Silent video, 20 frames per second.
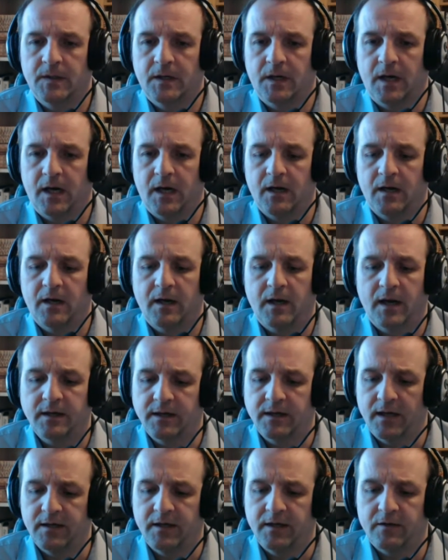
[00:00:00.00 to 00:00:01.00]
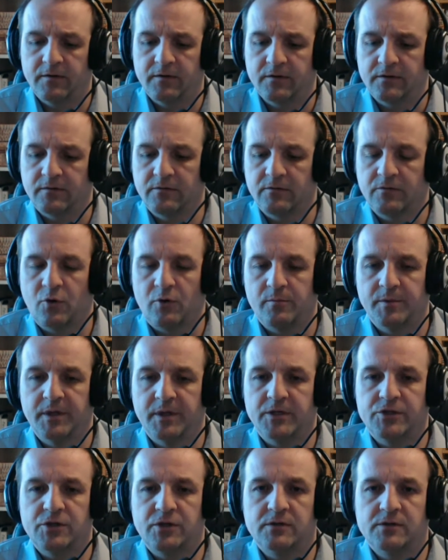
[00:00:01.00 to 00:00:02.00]
Any other common
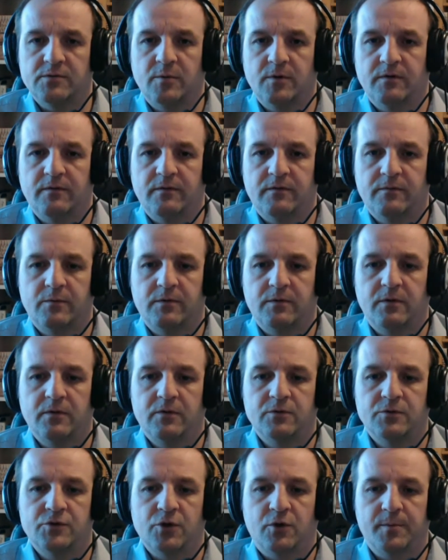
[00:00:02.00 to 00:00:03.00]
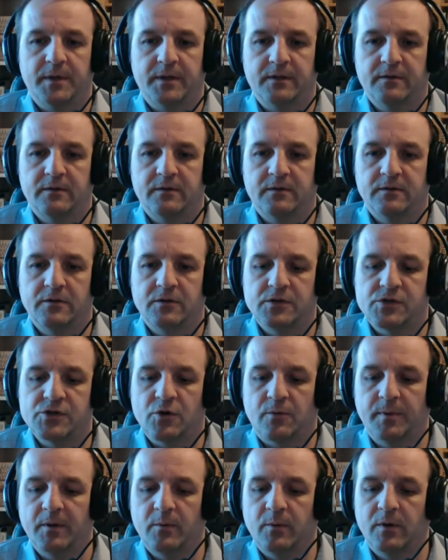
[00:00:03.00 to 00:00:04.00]
issues with Google Shopping that stop it